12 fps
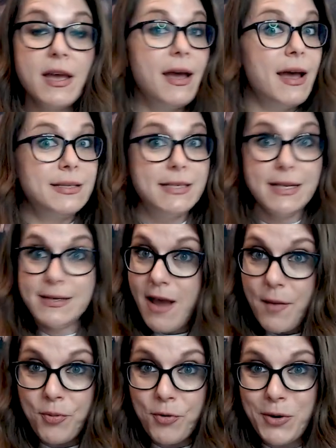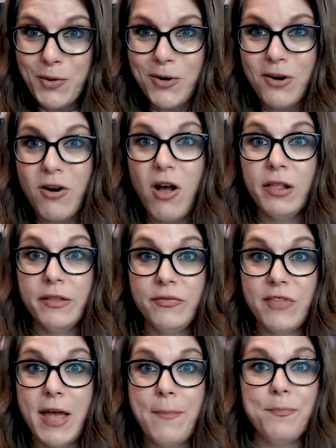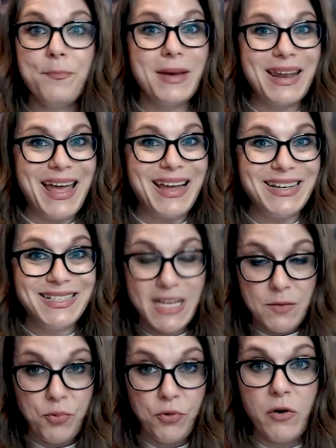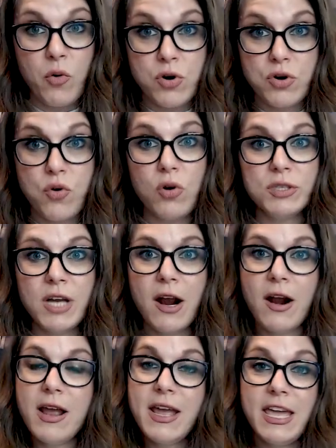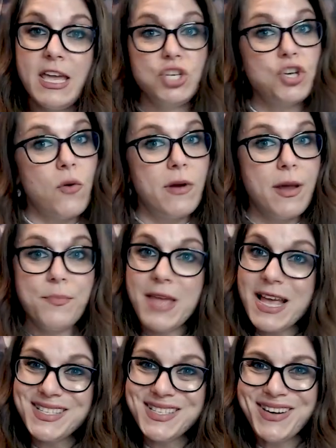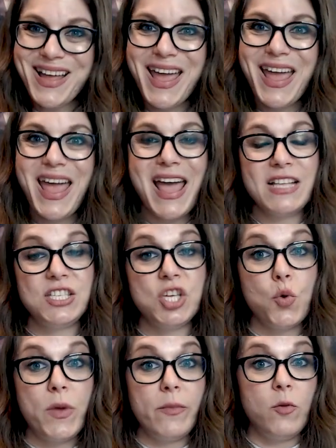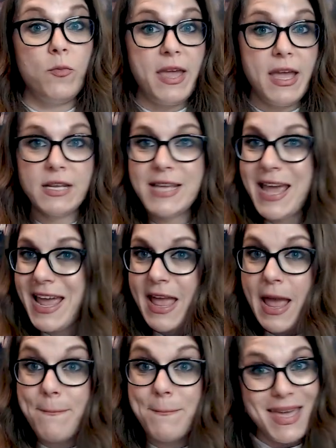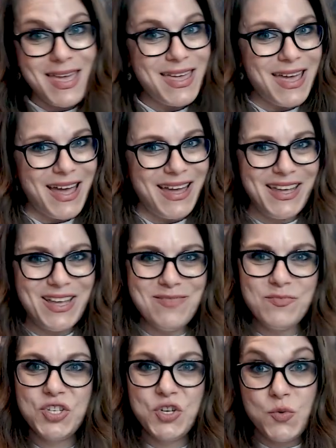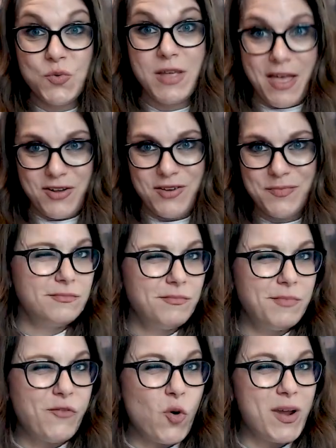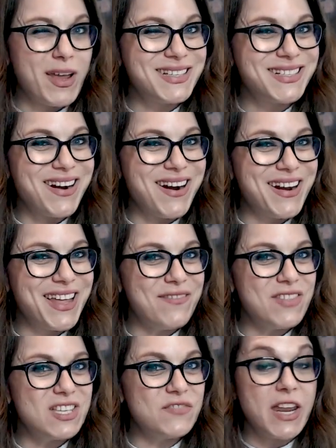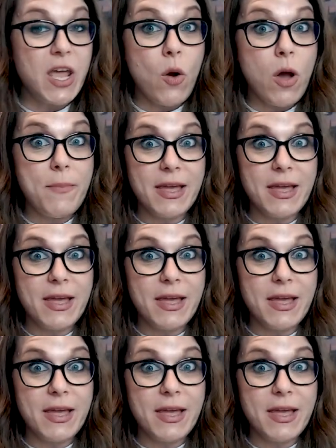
Did not pre-order all of them, but I did pre-order Goldar. He showed up yesterday, and so we will be taking a peek at him together. Before we get started, give this video a big